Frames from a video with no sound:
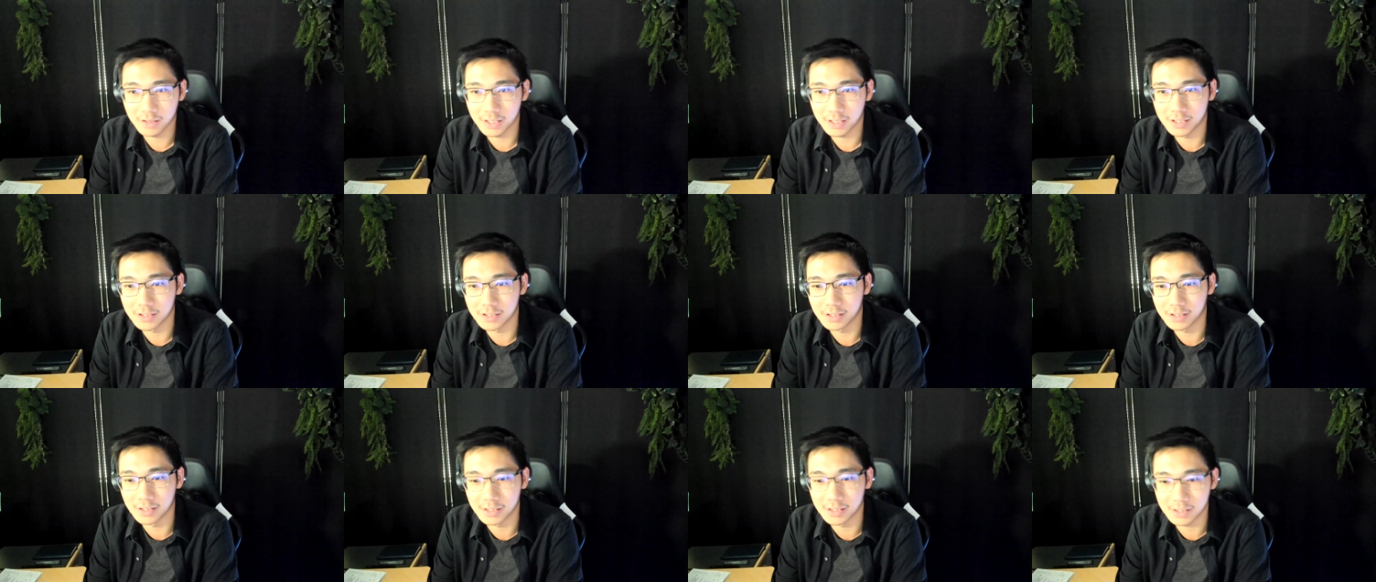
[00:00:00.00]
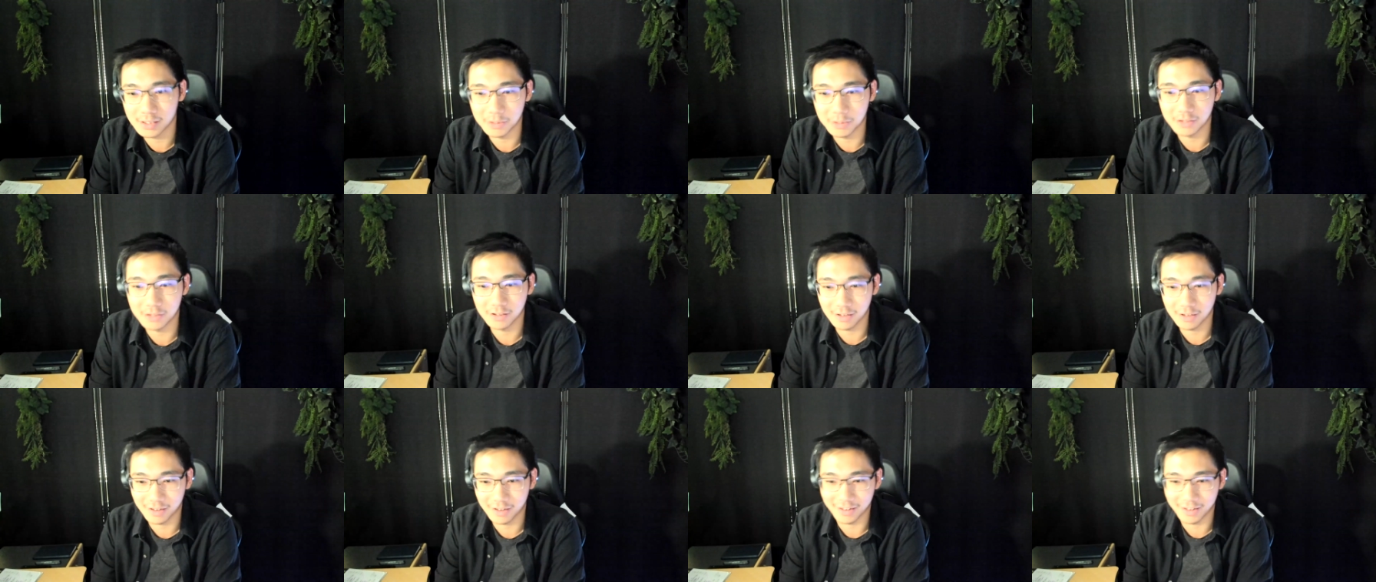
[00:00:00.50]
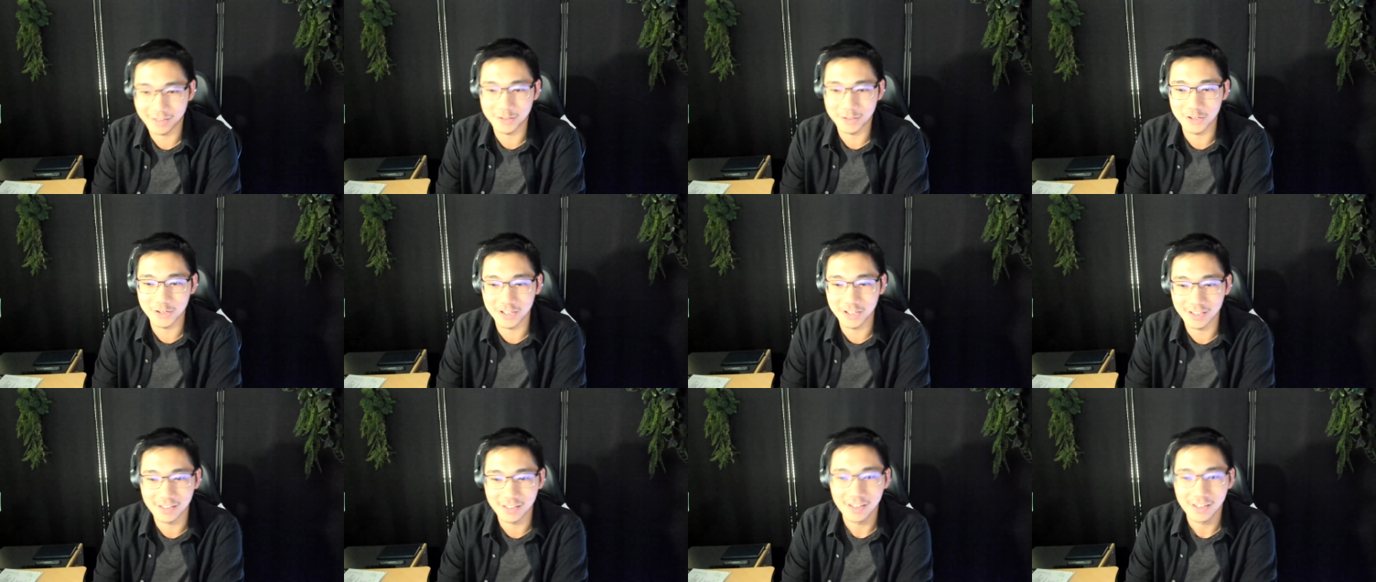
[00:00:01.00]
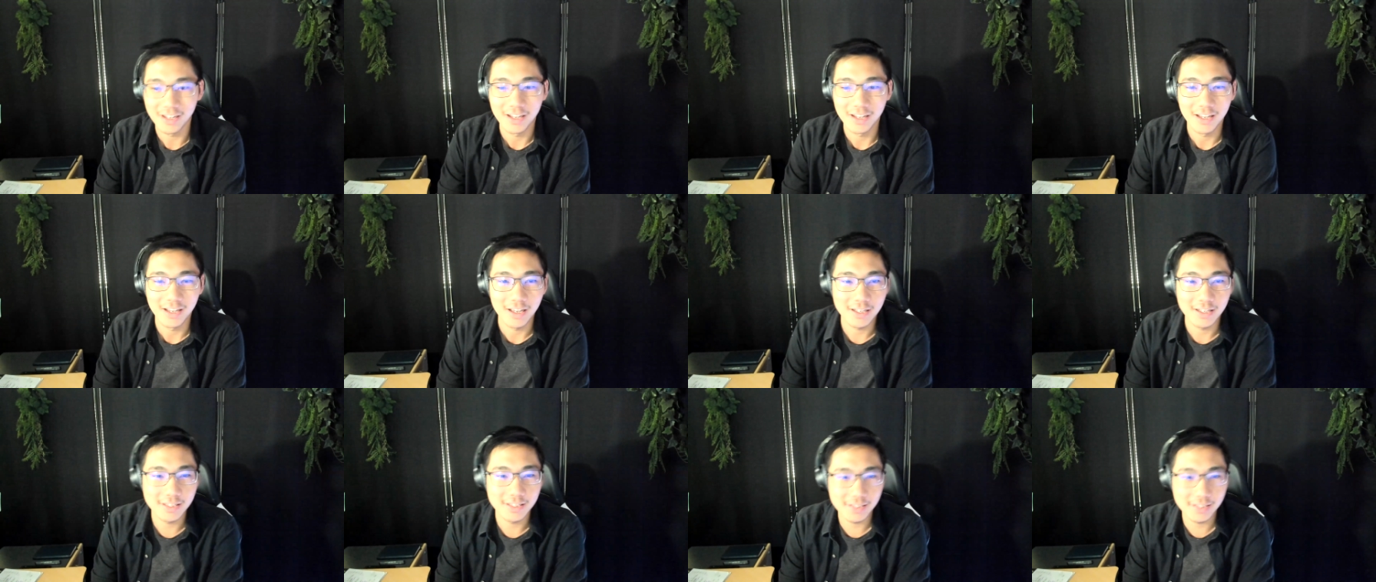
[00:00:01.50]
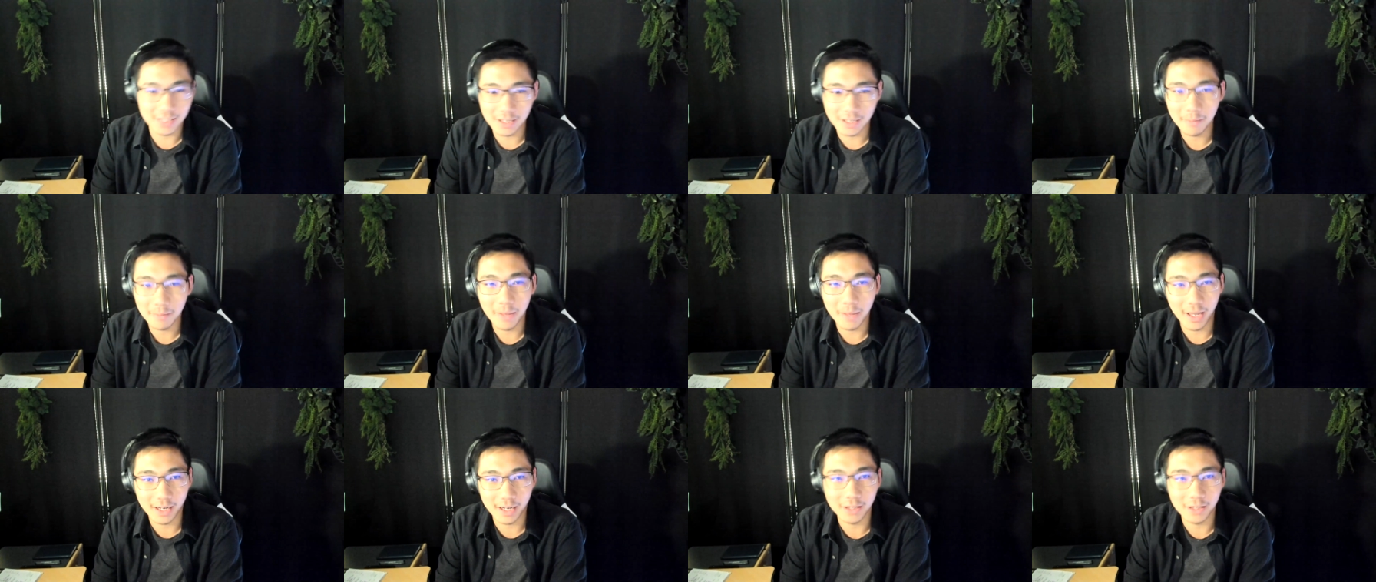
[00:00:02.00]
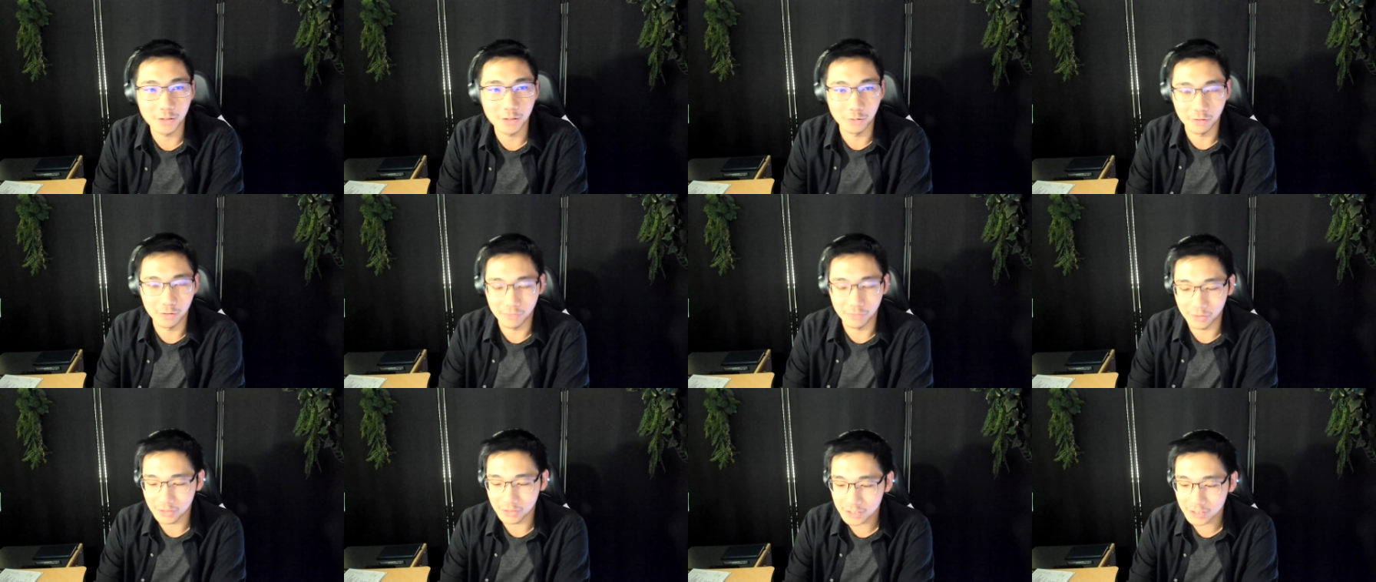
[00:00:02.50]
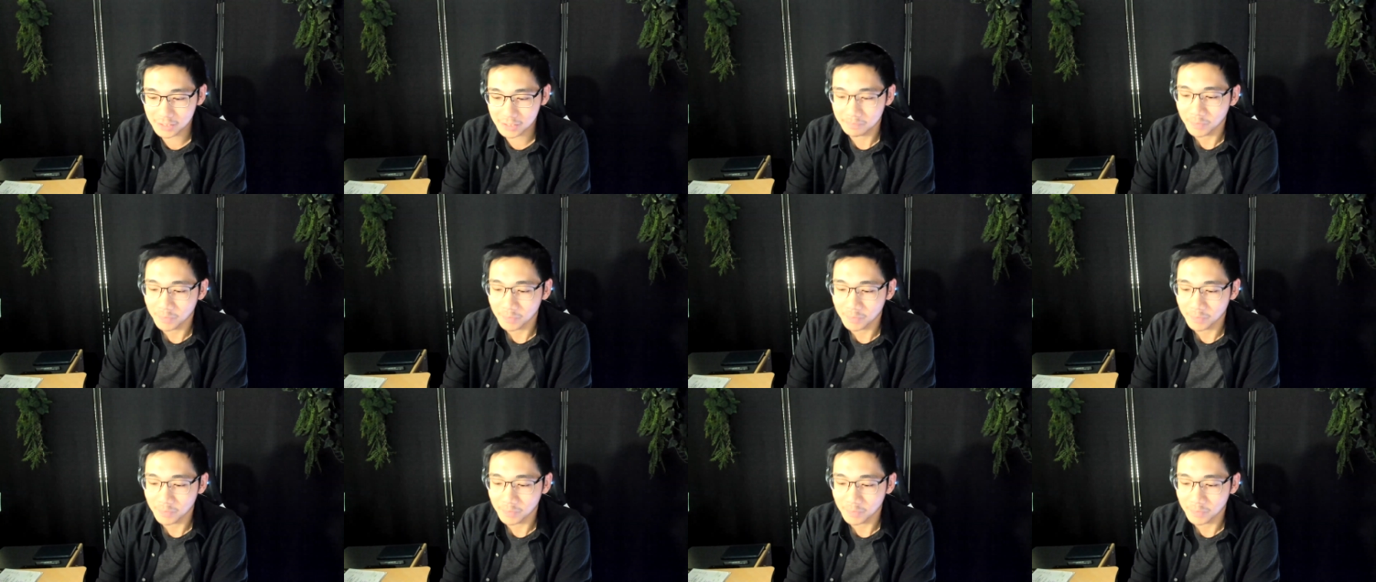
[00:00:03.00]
into the Samir Kaji cinematic universe